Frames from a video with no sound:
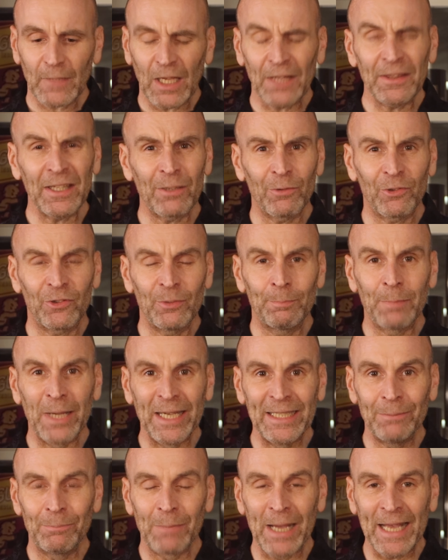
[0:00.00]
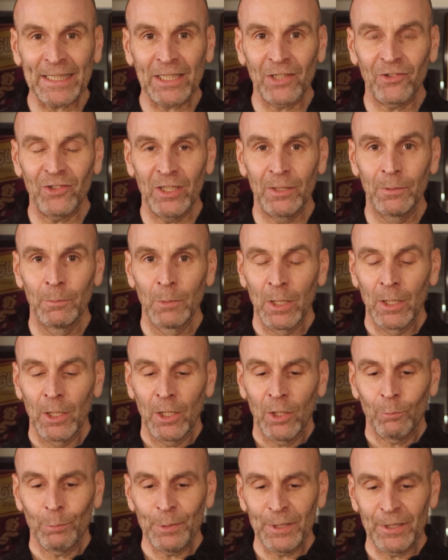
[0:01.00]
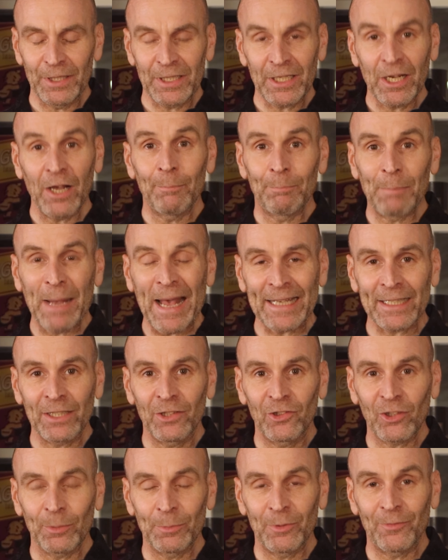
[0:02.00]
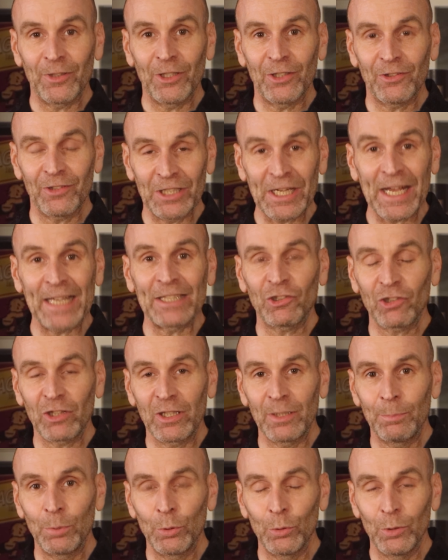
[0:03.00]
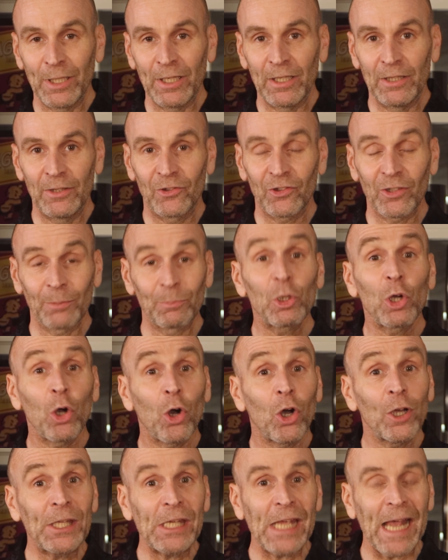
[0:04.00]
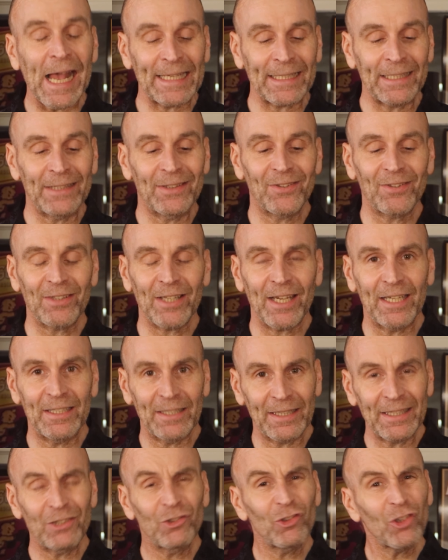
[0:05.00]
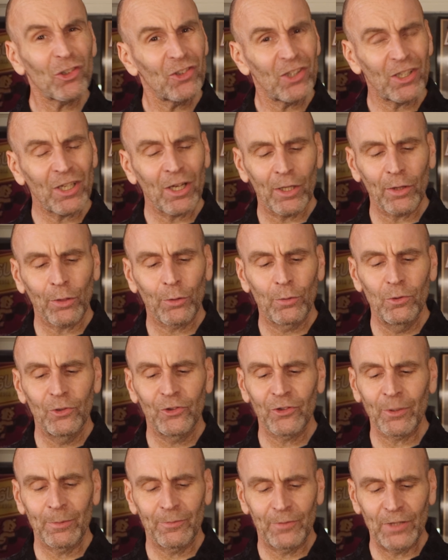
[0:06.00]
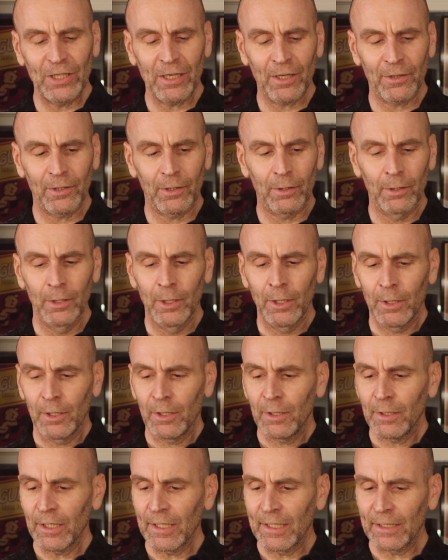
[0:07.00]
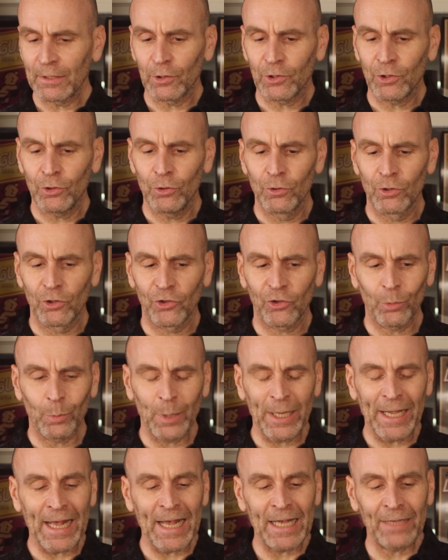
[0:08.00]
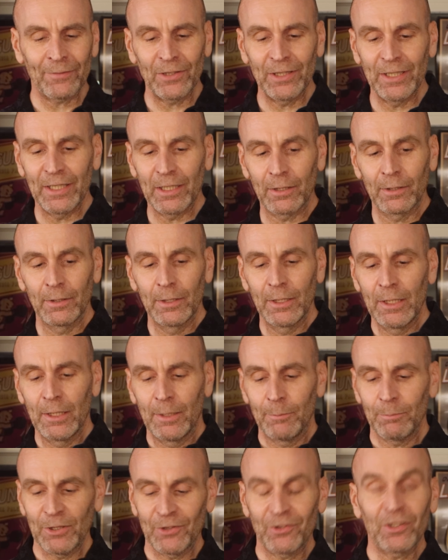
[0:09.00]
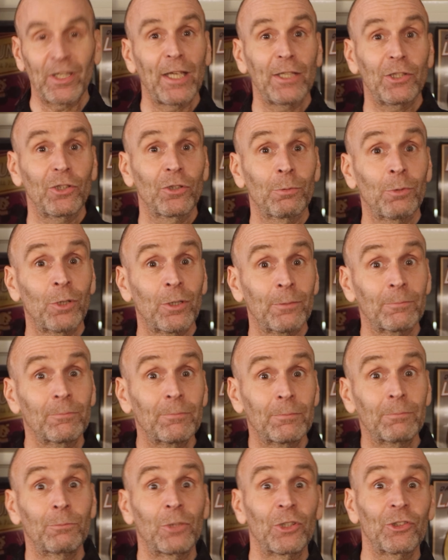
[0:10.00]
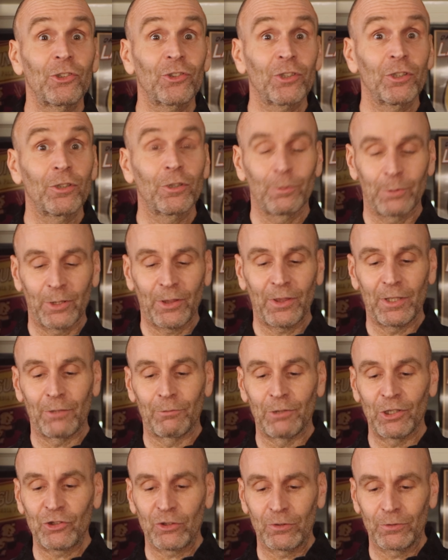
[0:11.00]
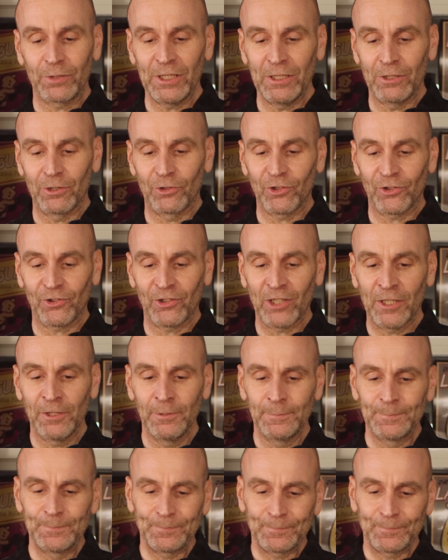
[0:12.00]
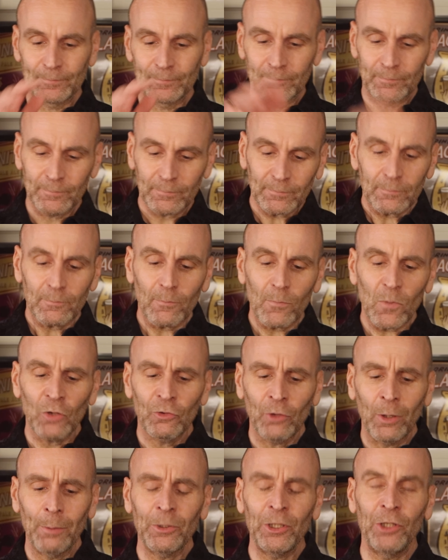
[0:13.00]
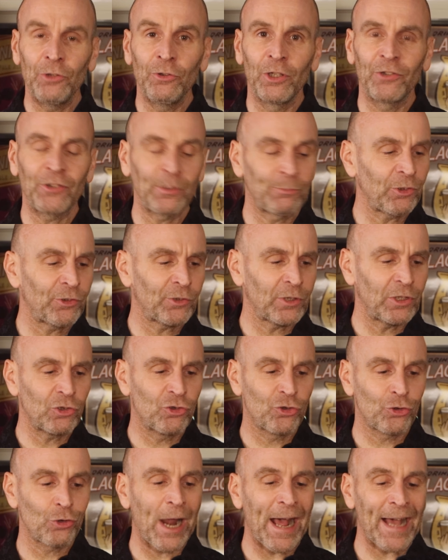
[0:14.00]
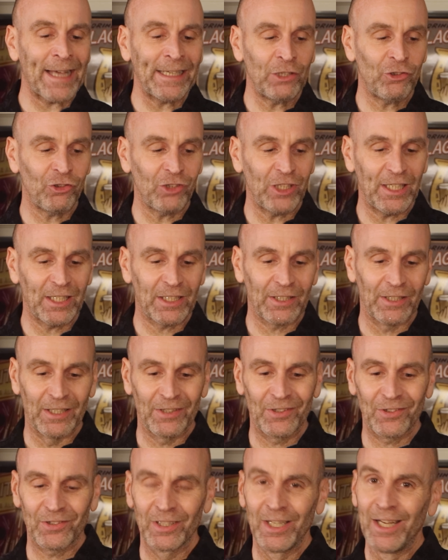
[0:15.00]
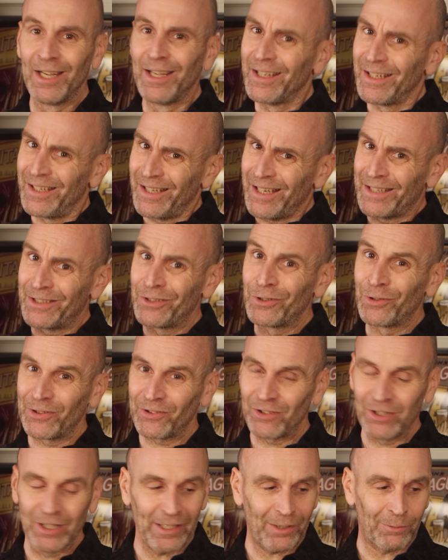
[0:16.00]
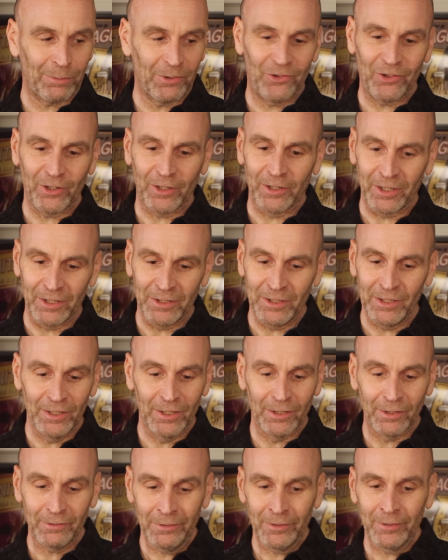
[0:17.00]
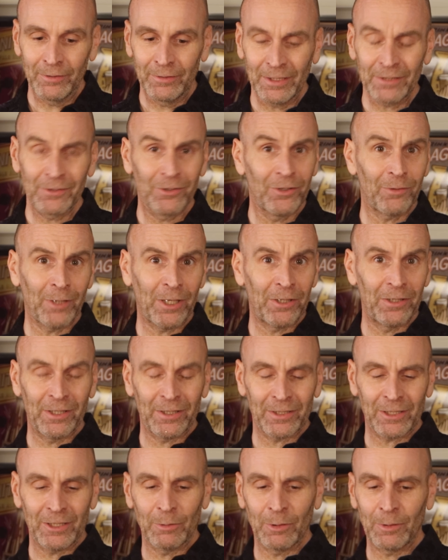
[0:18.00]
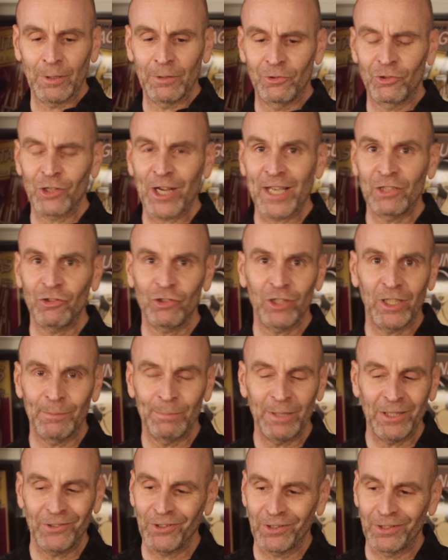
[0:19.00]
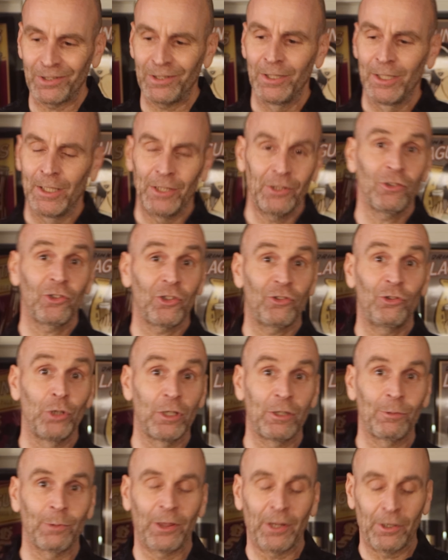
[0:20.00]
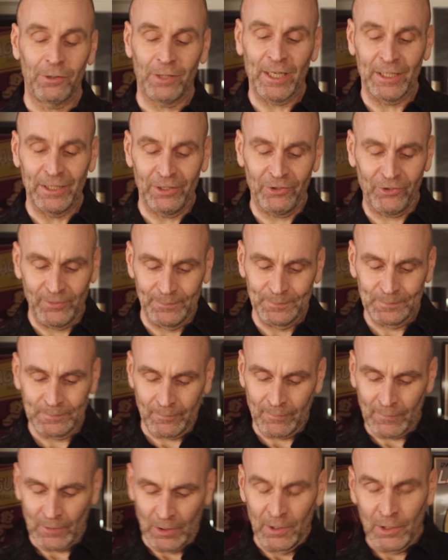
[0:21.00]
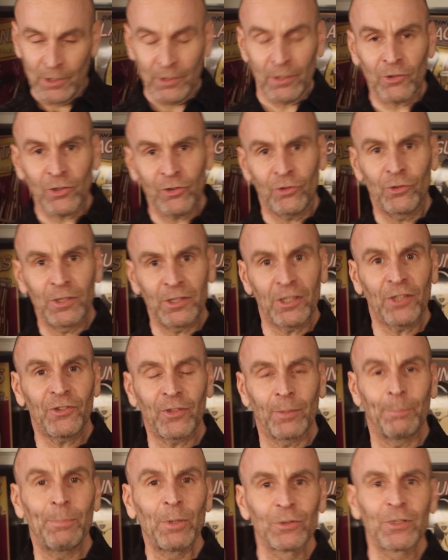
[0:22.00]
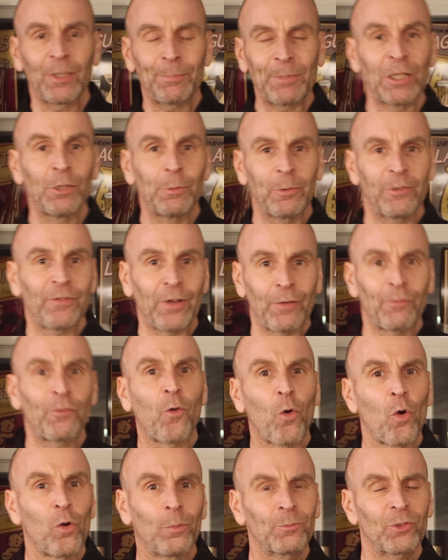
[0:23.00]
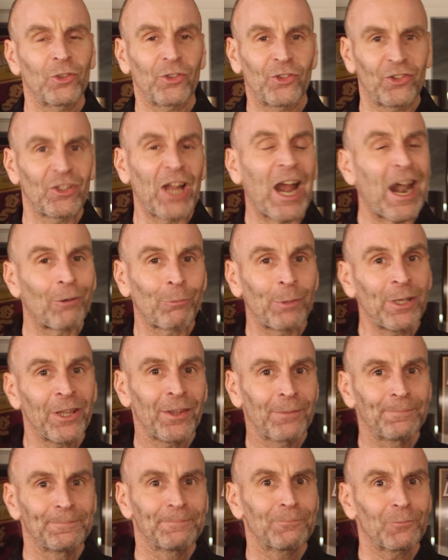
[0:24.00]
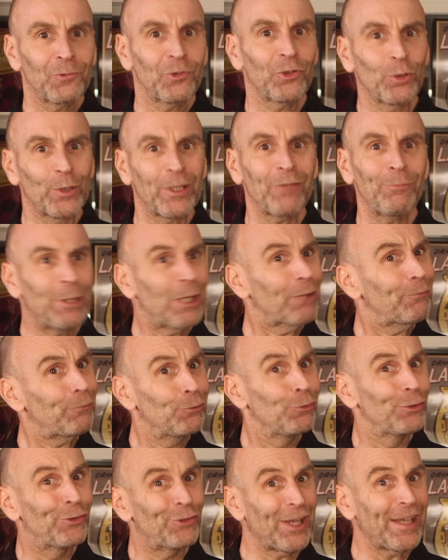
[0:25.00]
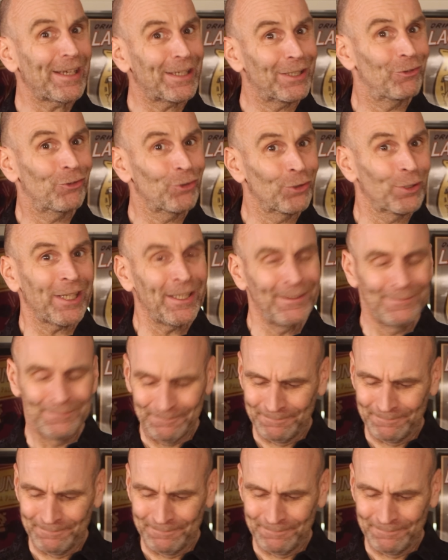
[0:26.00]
I think it was in Vibe magazine, where they cut back on some of this and actually put in some cognac instead. I think just to cut through some of the other liqueurs that we have in there. But you know what, we're just going to go with the original here just now. So what I'm going to do is I'm just going to dry shake this. I know it's liquids that are in here. I don't know how that came out. Dry shake basically. You're just doing it without ice. I'm just doing this to build up a little bit of a foam to start with. So give me a few seconds, okay?